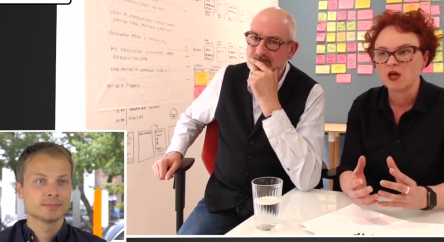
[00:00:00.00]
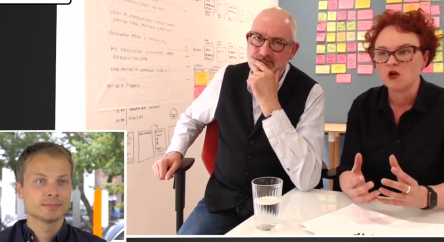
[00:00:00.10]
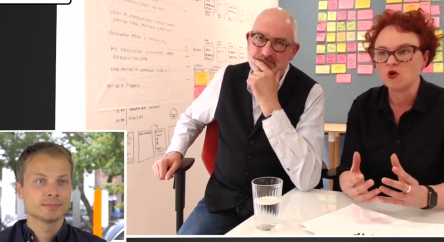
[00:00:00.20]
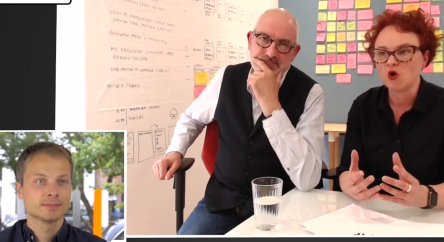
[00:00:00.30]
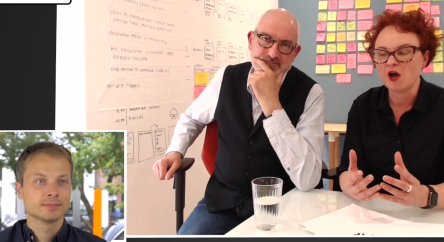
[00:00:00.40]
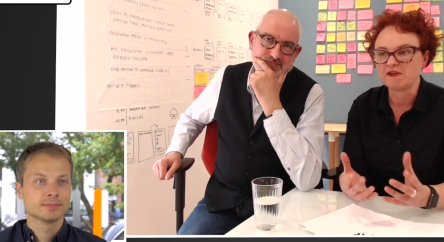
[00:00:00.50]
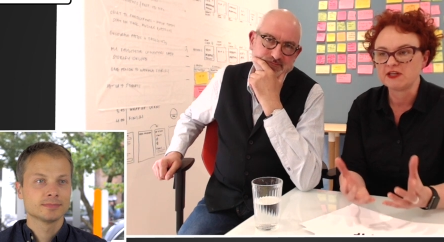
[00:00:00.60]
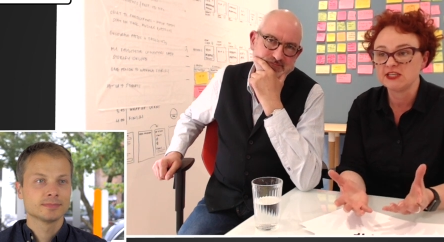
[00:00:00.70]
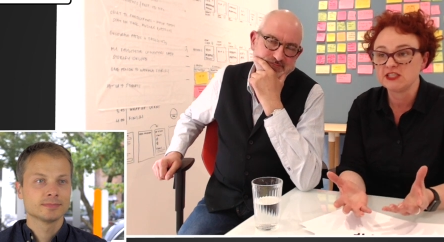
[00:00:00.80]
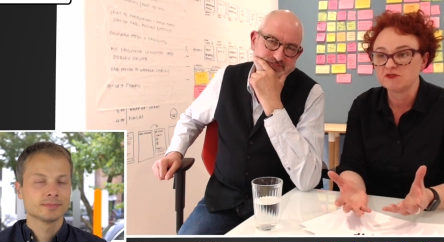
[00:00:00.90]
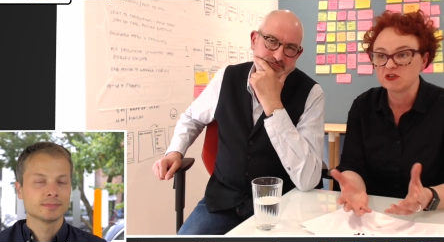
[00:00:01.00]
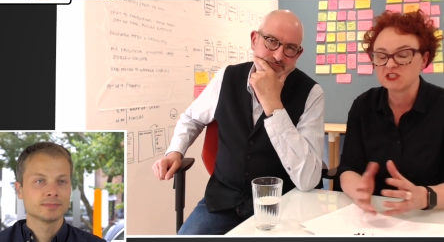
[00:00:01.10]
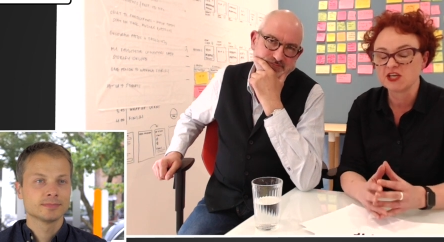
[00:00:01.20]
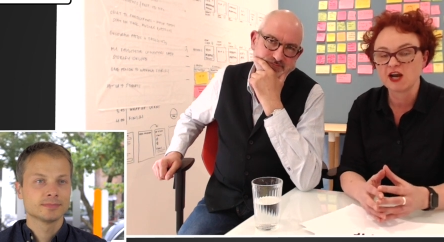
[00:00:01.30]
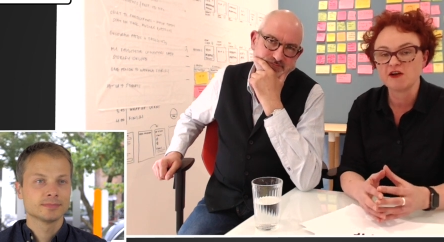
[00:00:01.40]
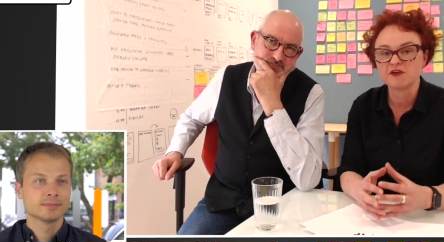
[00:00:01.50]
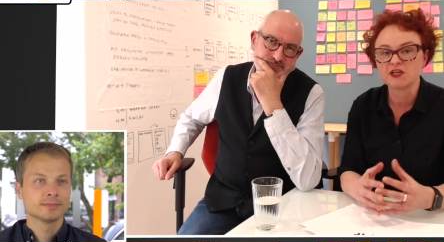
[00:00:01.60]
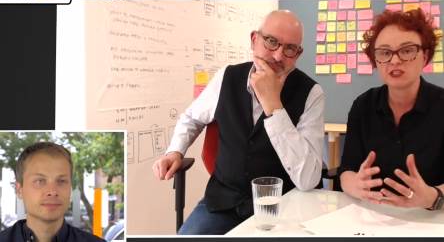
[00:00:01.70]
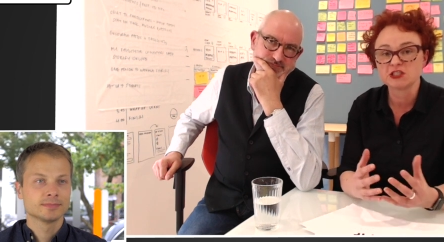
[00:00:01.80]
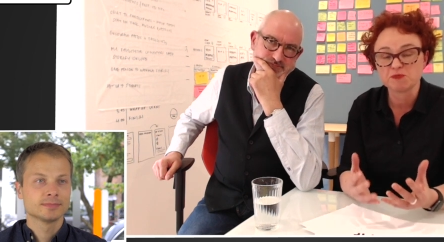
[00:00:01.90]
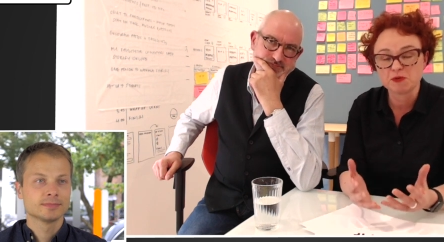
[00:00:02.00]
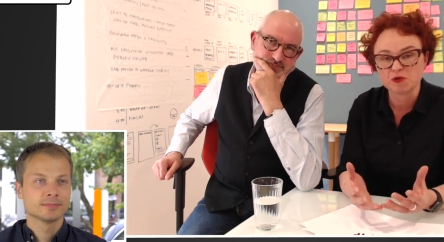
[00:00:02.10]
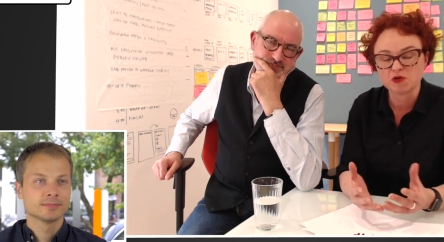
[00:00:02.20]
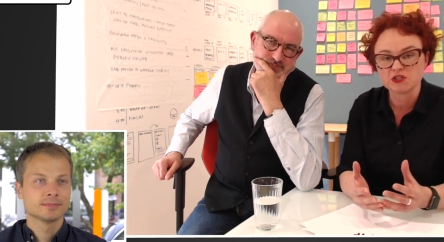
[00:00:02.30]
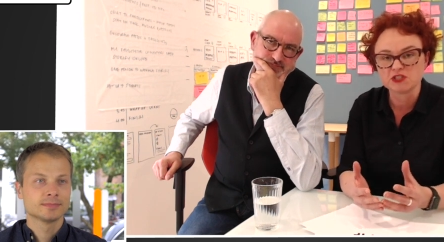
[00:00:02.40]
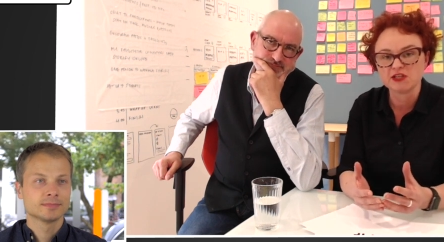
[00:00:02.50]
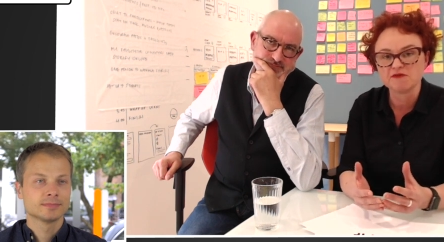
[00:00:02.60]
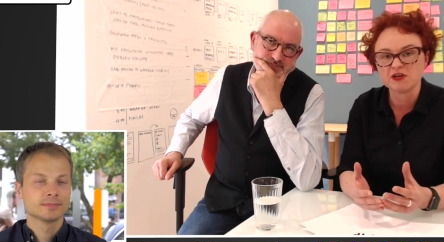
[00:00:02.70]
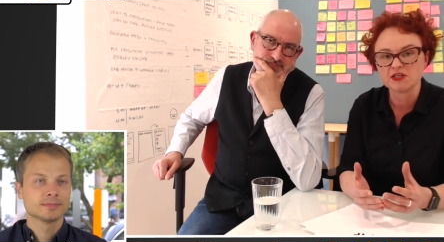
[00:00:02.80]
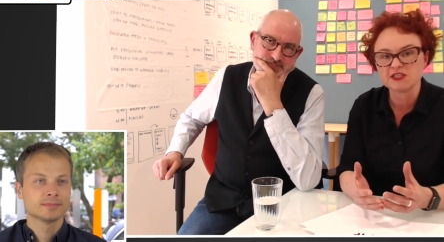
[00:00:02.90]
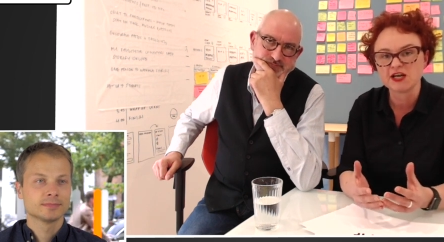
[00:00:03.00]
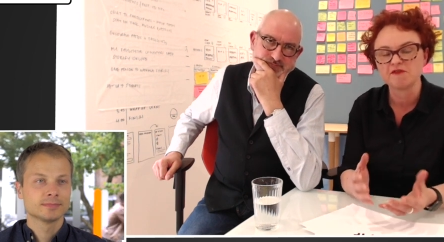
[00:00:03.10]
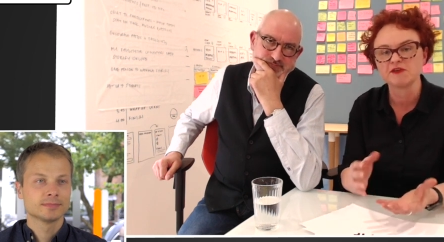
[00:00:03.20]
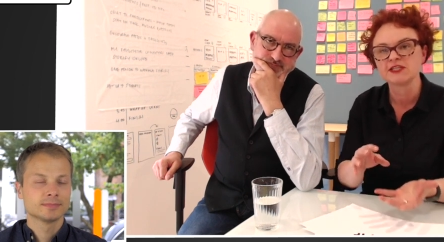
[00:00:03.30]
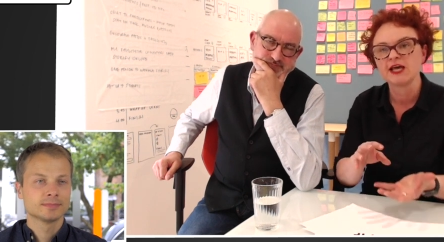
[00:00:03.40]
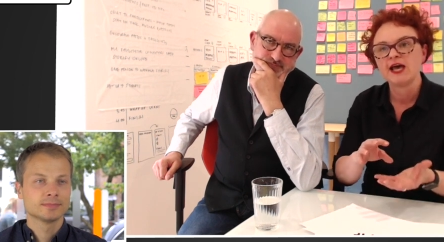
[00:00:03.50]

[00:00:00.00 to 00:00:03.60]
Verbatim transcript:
Speaker 1: who have a need for a service, to people who are delivering a service,